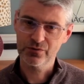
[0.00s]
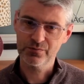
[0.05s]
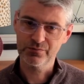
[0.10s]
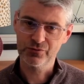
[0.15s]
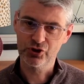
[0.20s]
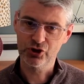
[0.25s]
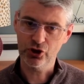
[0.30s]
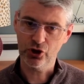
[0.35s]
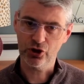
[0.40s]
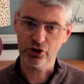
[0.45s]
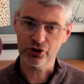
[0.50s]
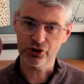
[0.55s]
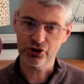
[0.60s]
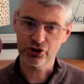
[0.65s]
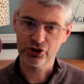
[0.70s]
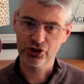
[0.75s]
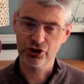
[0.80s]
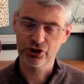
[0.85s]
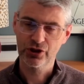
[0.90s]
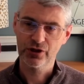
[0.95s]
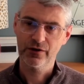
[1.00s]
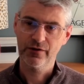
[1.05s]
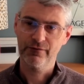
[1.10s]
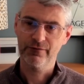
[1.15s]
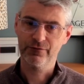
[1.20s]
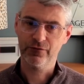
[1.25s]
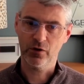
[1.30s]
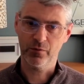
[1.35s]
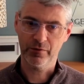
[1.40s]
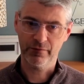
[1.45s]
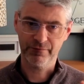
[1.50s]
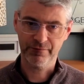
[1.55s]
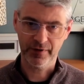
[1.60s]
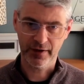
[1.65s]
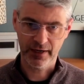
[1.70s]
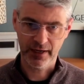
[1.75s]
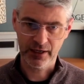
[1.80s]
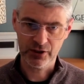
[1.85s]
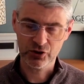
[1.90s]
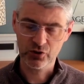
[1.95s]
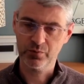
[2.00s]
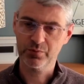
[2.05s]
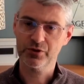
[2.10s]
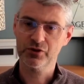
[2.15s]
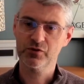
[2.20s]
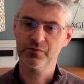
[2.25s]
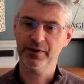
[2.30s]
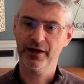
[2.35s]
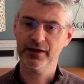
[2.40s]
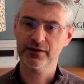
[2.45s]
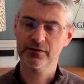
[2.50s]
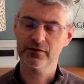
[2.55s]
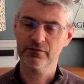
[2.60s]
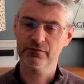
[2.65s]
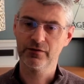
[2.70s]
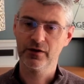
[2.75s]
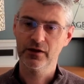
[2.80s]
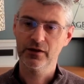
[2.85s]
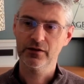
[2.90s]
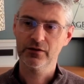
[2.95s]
judge from a financial perspective